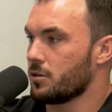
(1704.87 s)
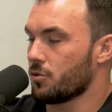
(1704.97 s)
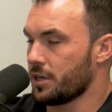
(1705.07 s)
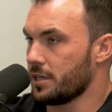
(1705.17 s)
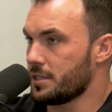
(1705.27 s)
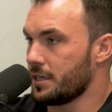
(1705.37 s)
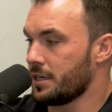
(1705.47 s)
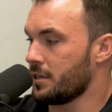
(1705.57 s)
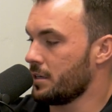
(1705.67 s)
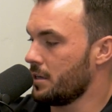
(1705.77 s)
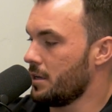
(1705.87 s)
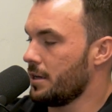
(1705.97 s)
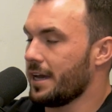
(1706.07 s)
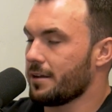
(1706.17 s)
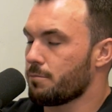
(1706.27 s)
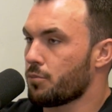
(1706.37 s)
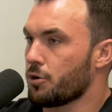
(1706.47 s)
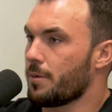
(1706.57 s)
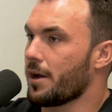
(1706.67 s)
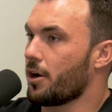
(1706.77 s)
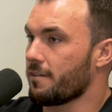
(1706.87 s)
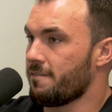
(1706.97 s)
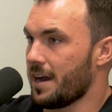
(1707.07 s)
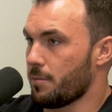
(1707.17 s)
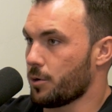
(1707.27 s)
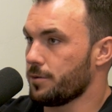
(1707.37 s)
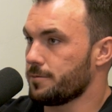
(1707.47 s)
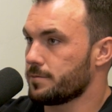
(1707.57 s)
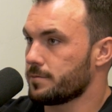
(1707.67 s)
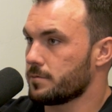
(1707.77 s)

creatine, and prebiotic fiber.